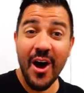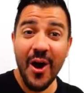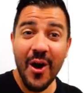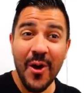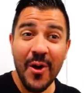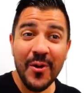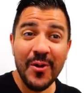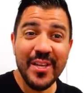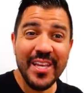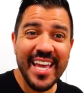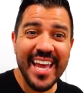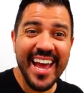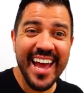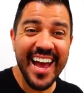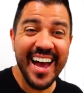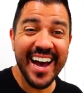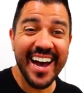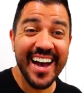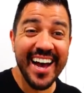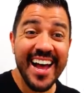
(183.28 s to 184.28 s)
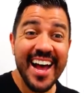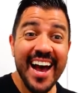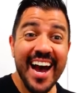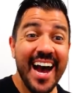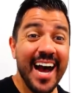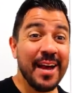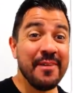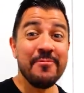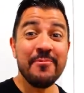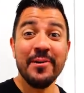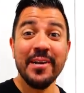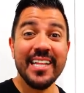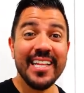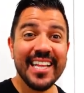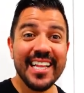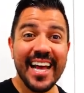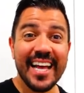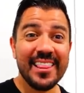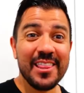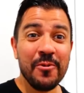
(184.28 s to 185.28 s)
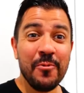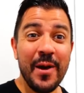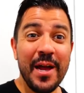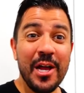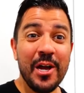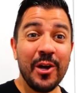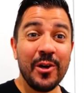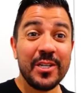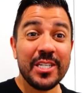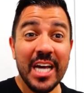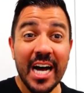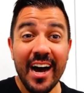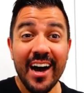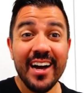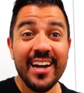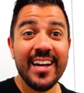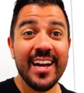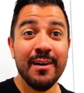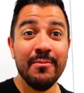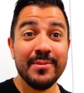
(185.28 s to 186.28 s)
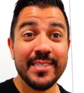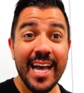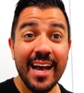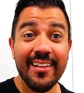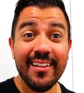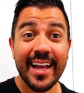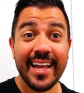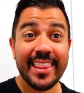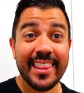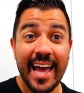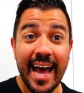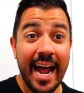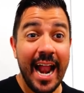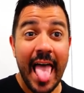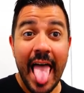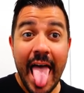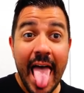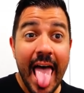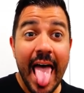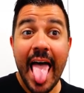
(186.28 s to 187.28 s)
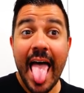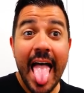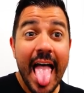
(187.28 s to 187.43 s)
Oh, yeah! I really like the way her tongue comes out like that!